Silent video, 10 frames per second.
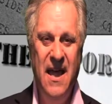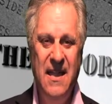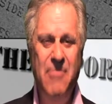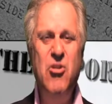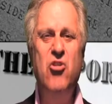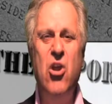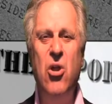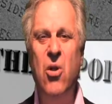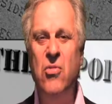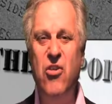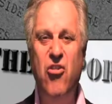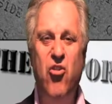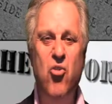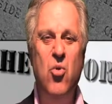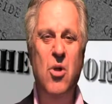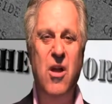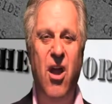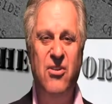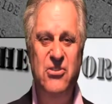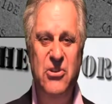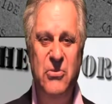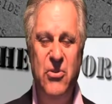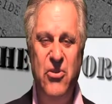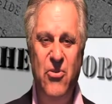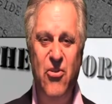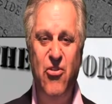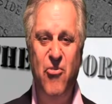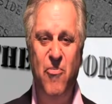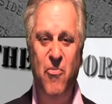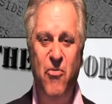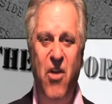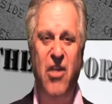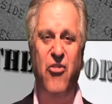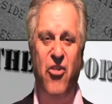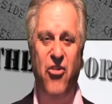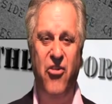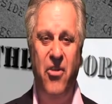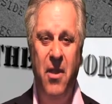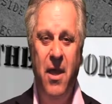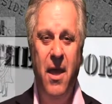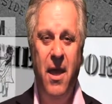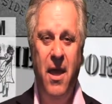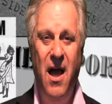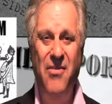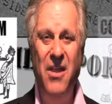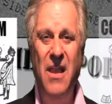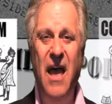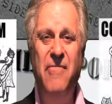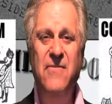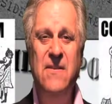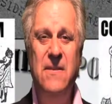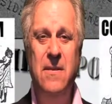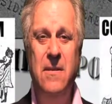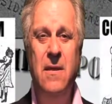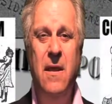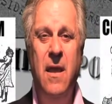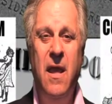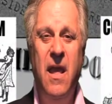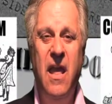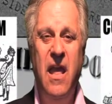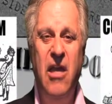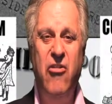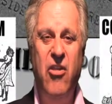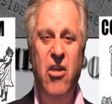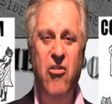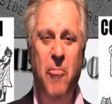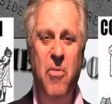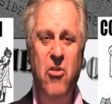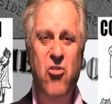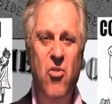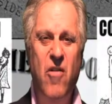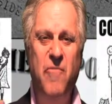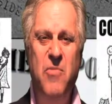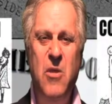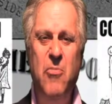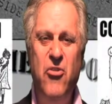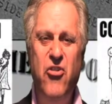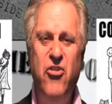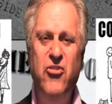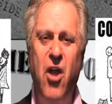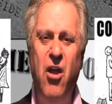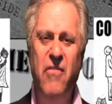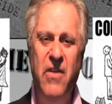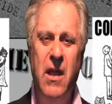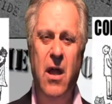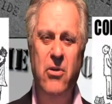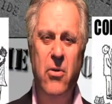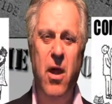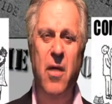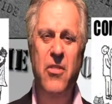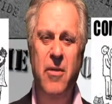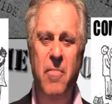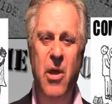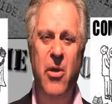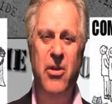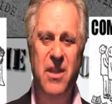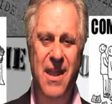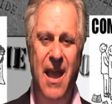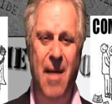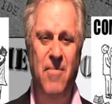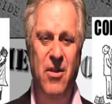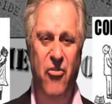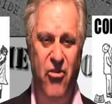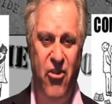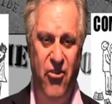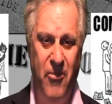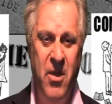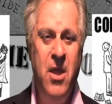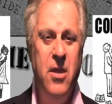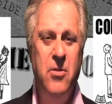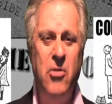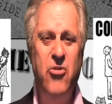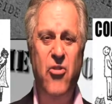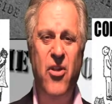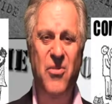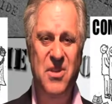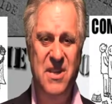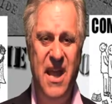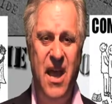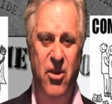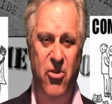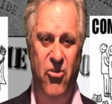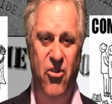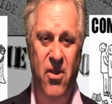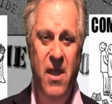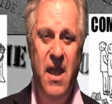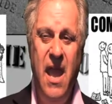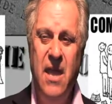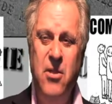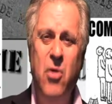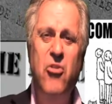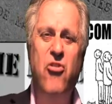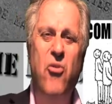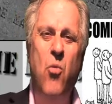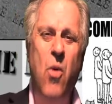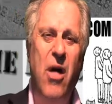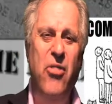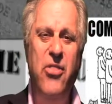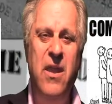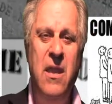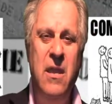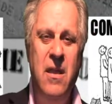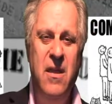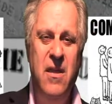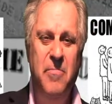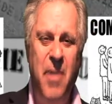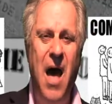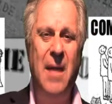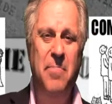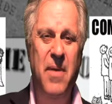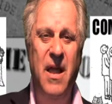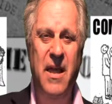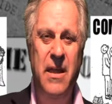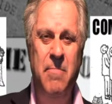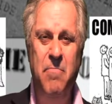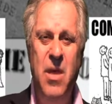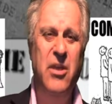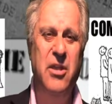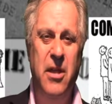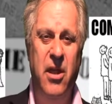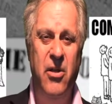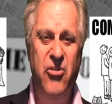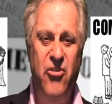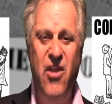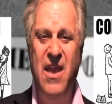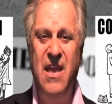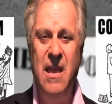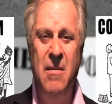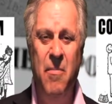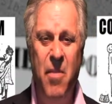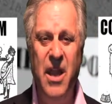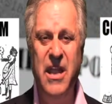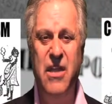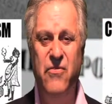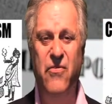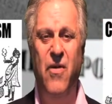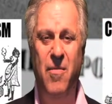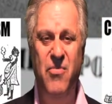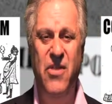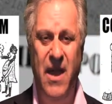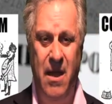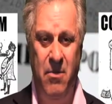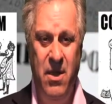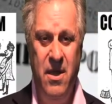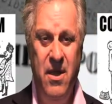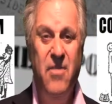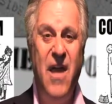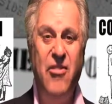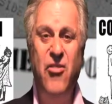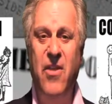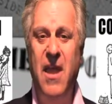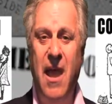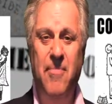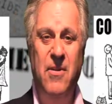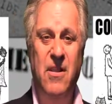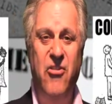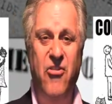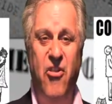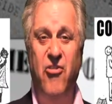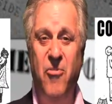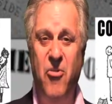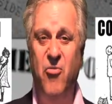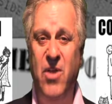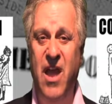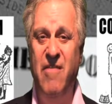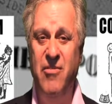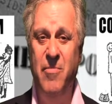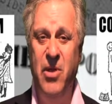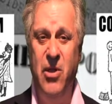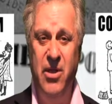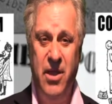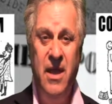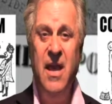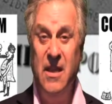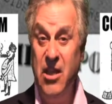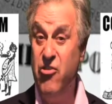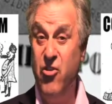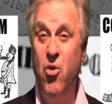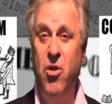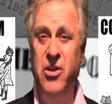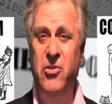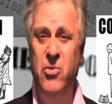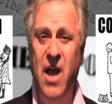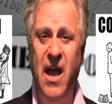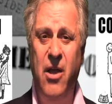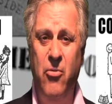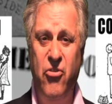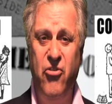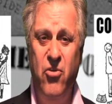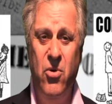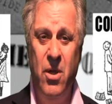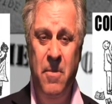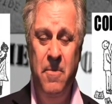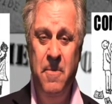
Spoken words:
Let me share this school cartoon with you. This is priceless. On the left is a picture of people starving under the American capital system. Notice they're in tatters. And notice the wealthy, pot-bellied millionaire is taking money from them. That's the capitalist system as we have in America, at least according to an Iowa school.